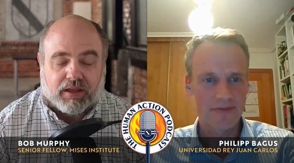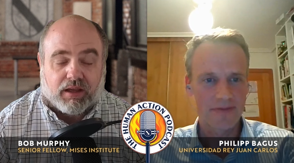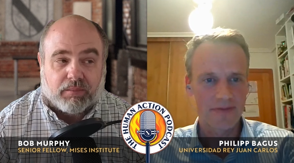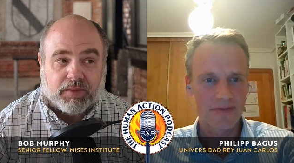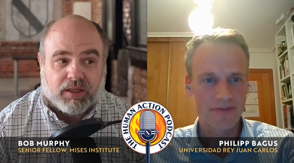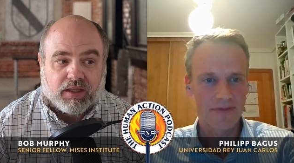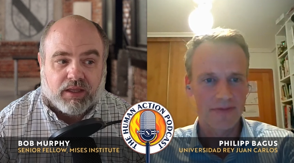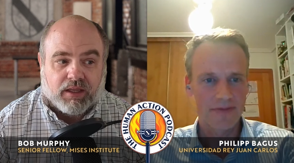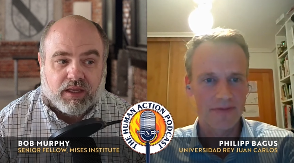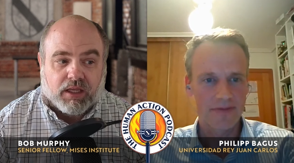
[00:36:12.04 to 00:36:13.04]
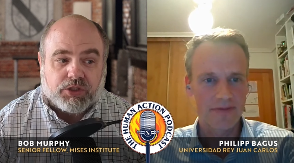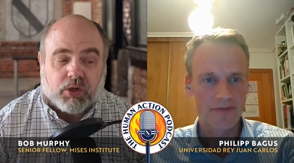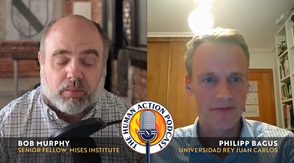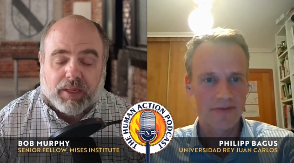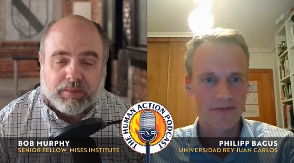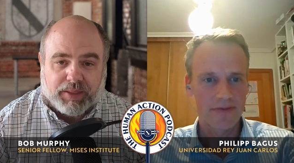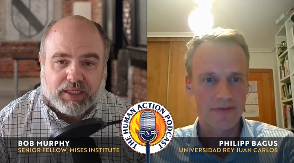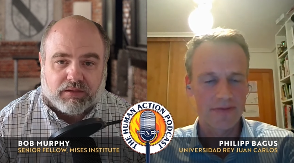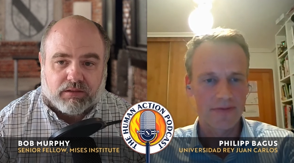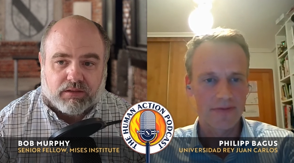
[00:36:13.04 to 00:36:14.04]
Speaker 1: Um, so
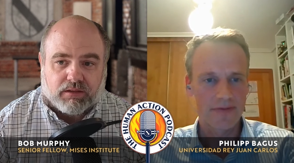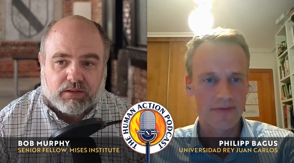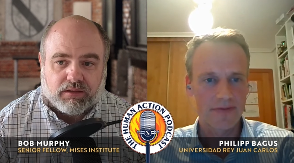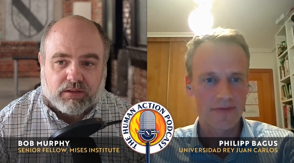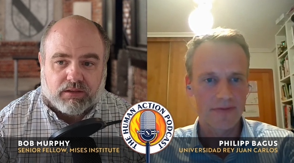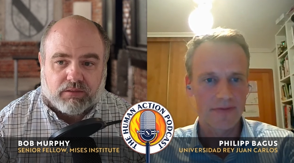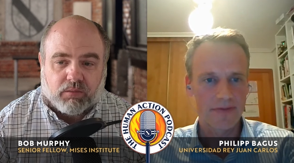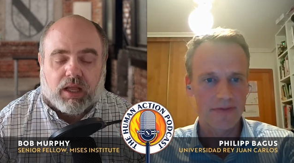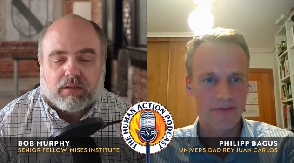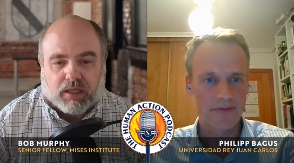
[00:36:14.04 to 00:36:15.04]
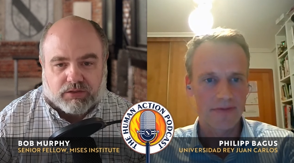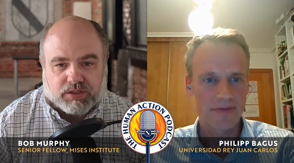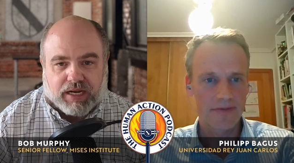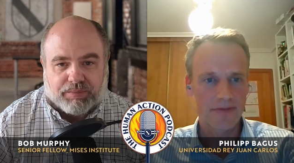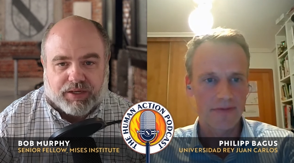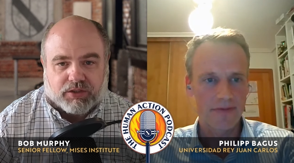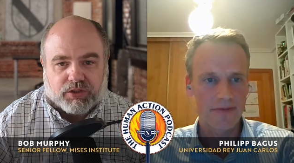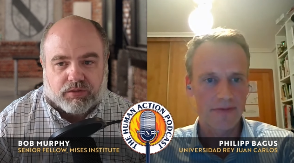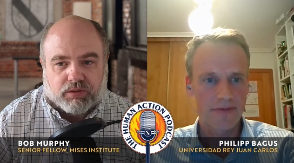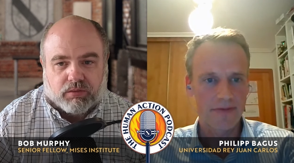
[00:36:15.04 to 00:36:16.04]
maybe, well, I'll, I'll stop there.
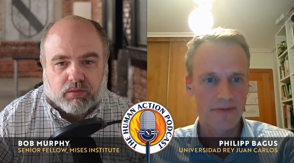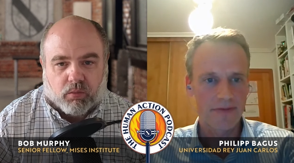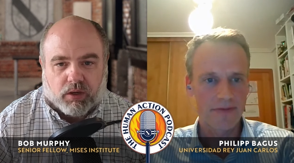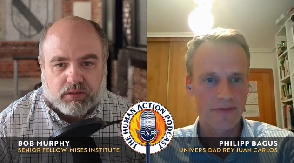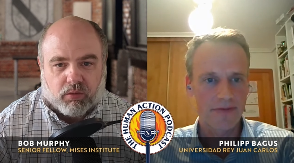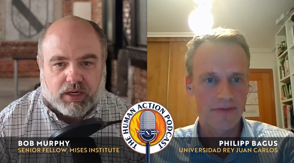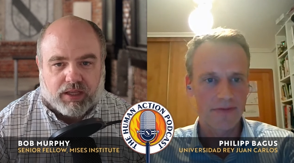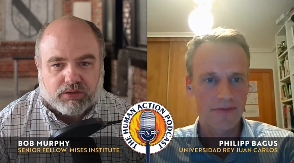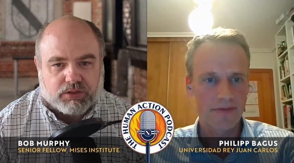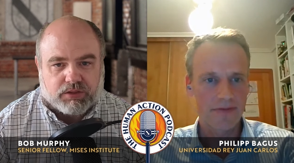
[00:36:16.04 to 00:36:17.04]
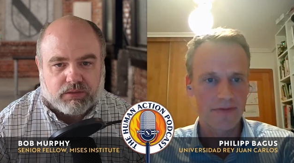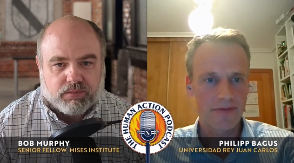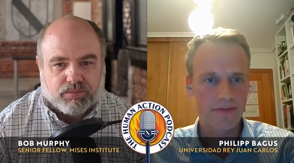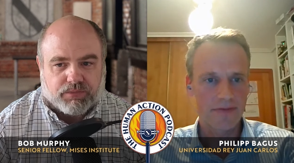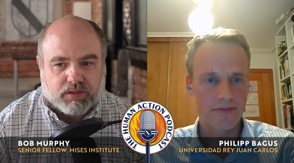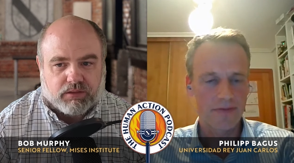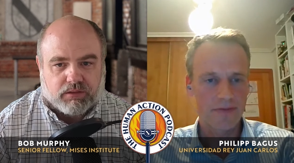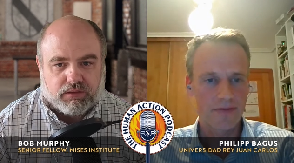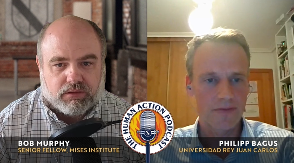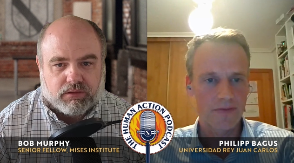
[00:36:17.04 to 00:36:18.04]
So, do, what what else
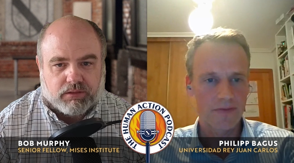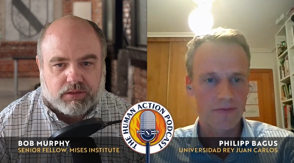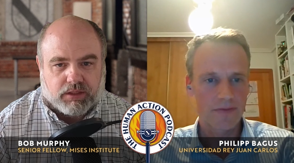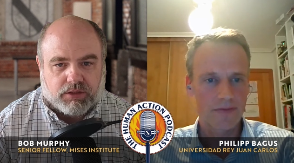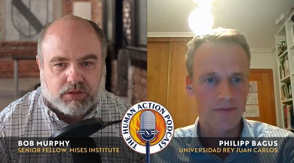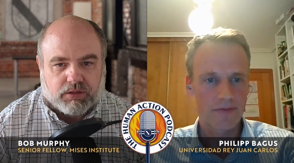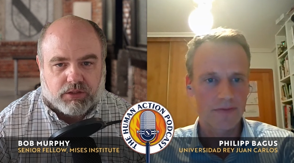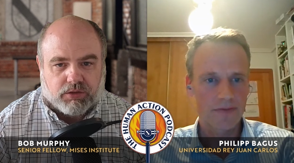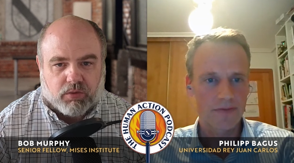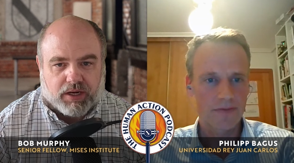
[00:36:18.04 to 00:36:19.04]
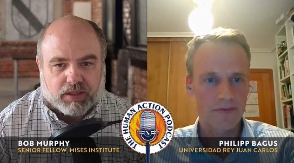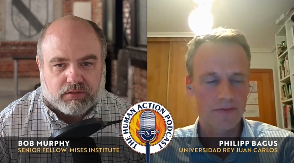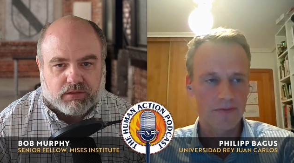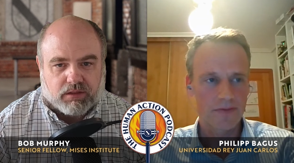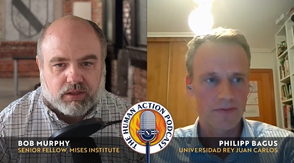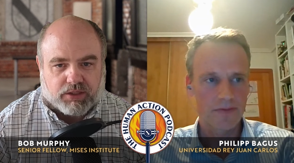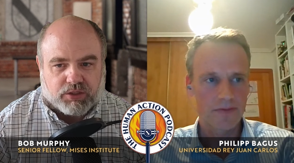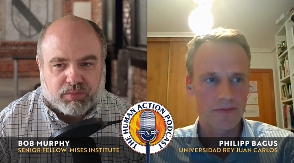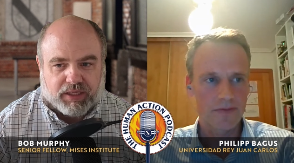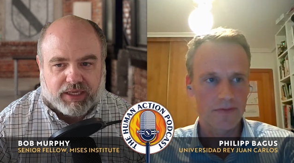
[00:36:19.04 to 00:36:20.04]
did do you want to
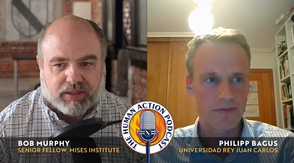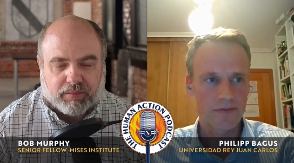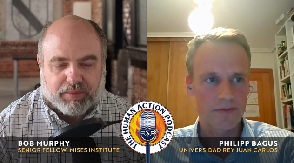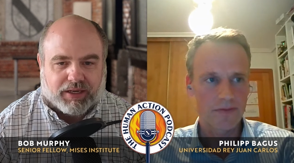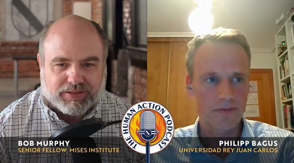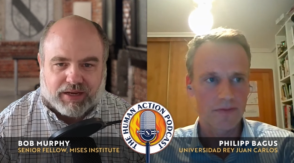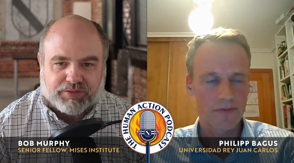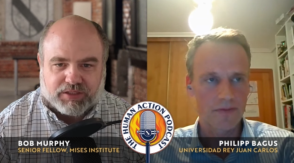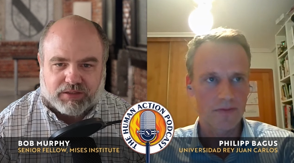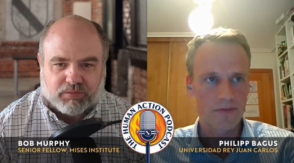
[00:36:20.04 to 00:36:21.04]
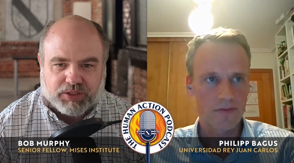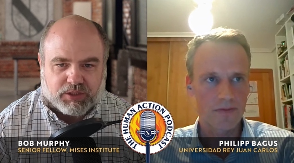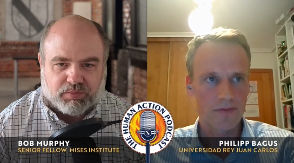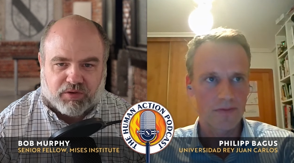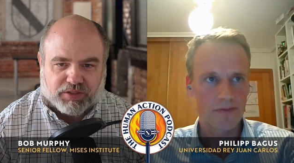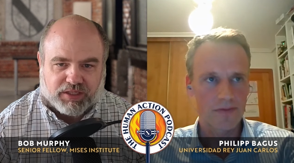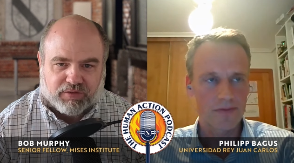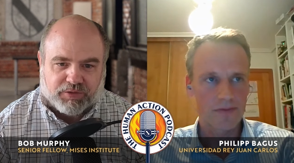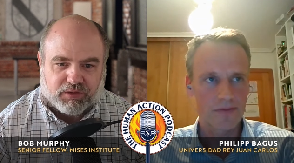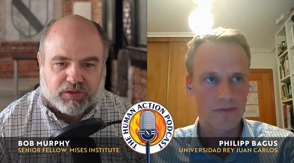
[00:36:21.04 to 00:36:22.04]
explain? I mean, because obviously we just focused on a
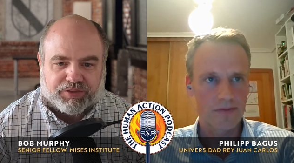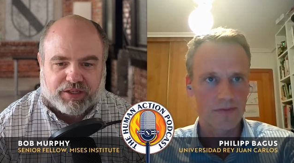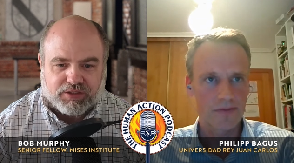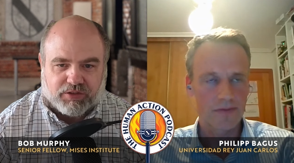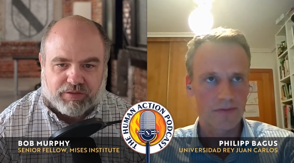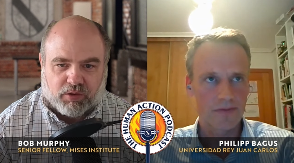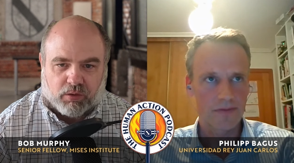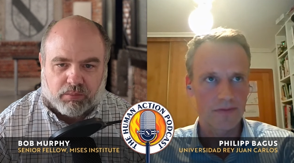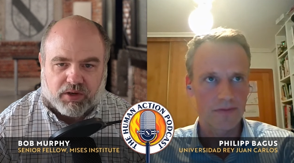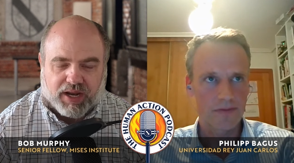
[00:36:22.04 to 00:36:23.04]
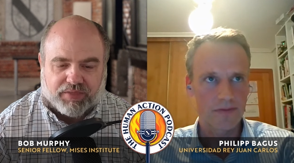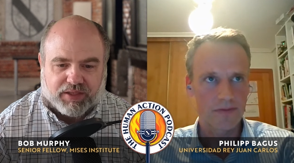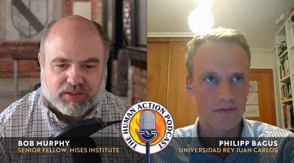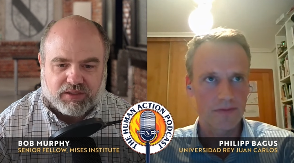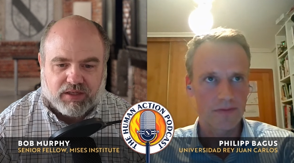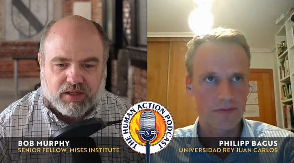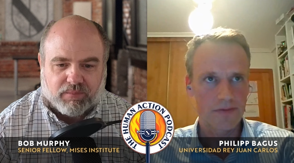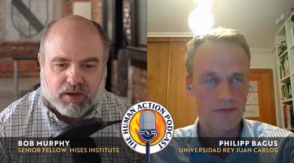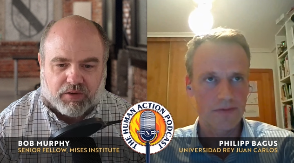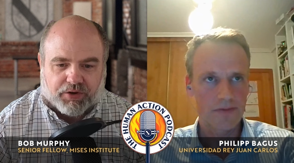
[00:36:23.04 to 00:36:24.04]
few little things. You have a whole book on this.
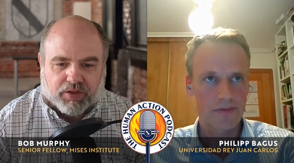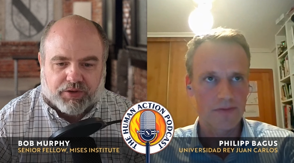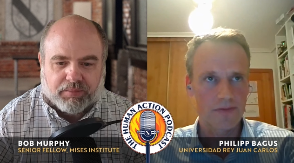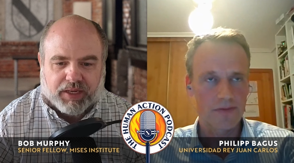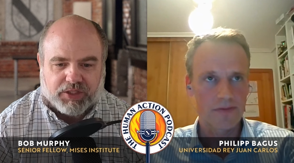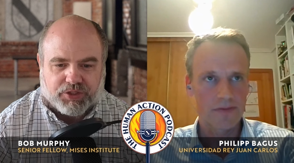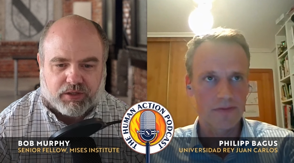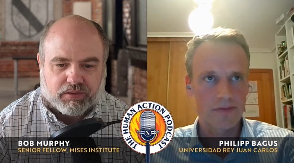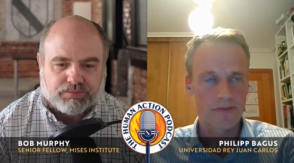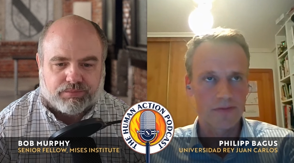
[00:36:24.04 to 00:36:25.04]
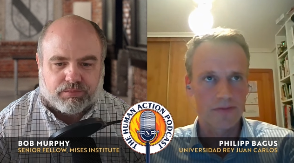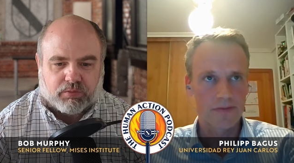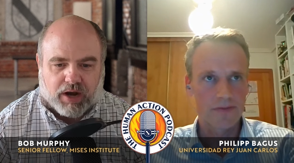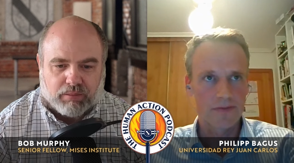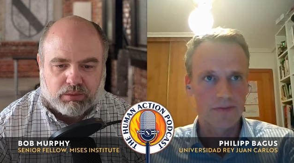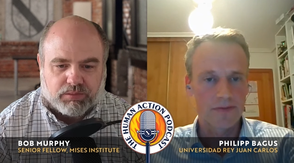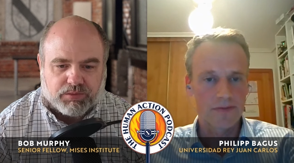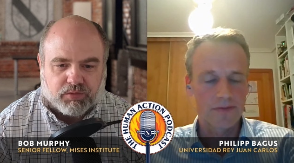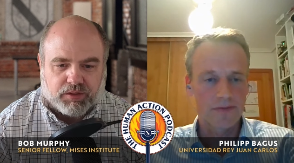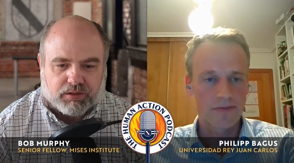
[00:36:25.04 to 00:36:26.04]
Are there other major
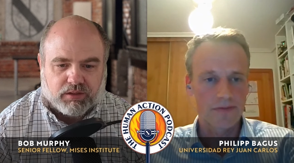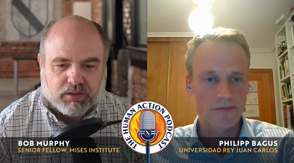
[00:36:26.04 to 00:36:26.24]
problems with